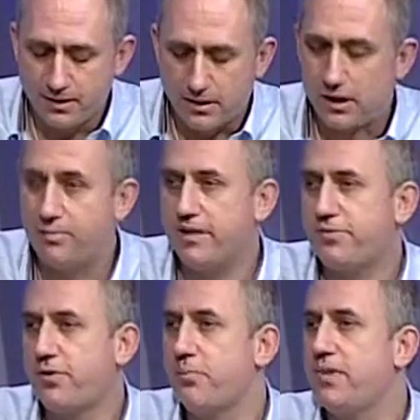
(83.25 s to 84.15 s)
And
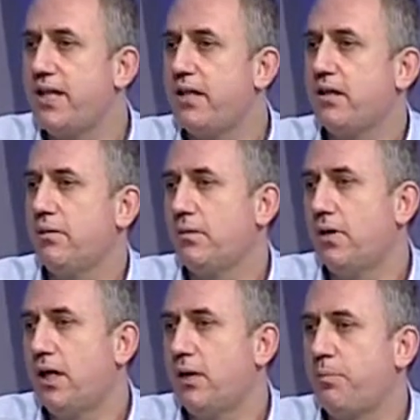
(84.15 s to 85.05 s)
from that,
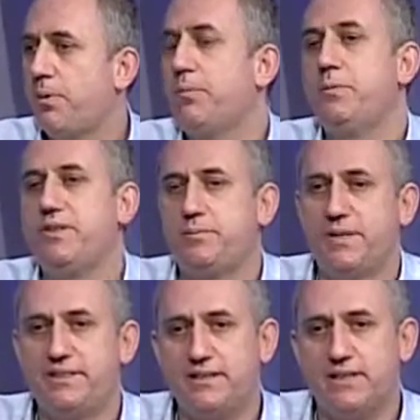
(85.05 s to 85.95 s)
our problem is
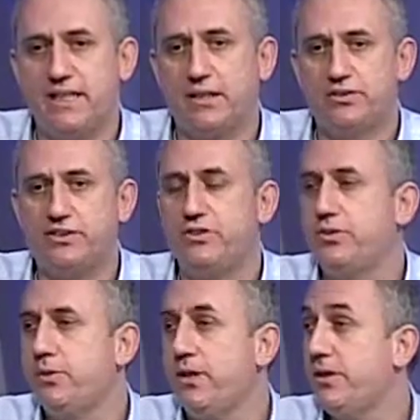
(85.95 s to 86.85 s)
basically housed in
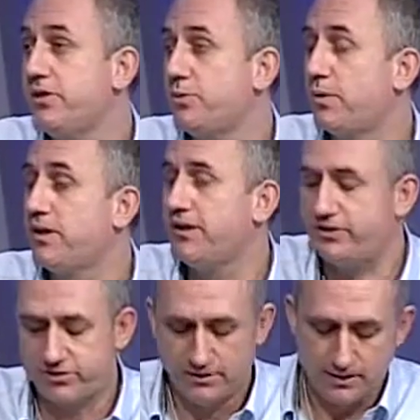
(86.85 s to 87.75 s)
two areas. One is